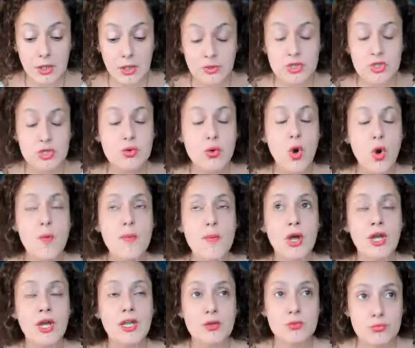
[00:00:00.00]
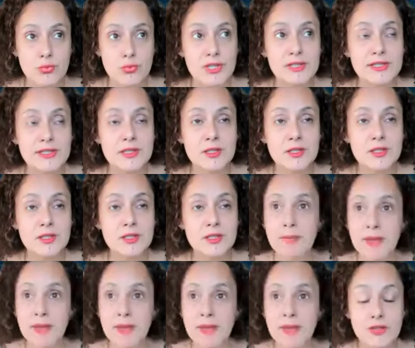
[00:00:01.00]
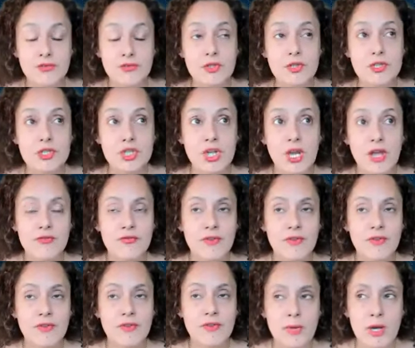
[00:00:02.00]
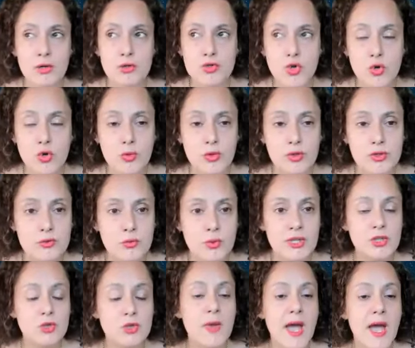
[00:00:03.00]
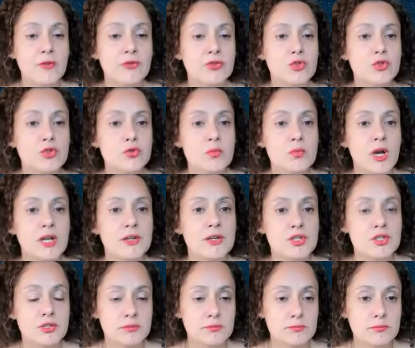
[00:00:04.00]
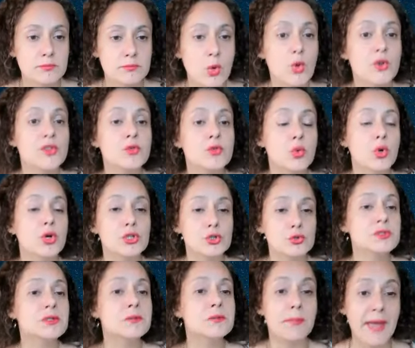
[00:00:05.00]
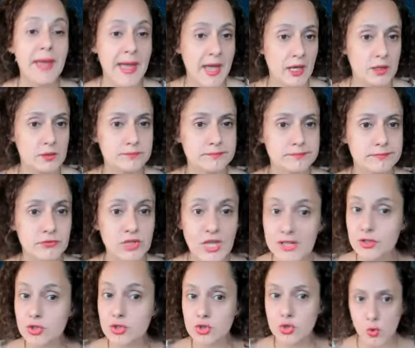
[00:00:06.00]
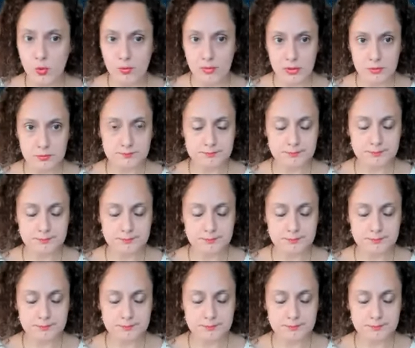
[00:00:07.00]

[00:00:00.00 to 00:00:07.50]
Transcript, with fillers: with trauma, really, the, the best definition I found about trauma is when you have too much, more than what you can bear. That's trauma.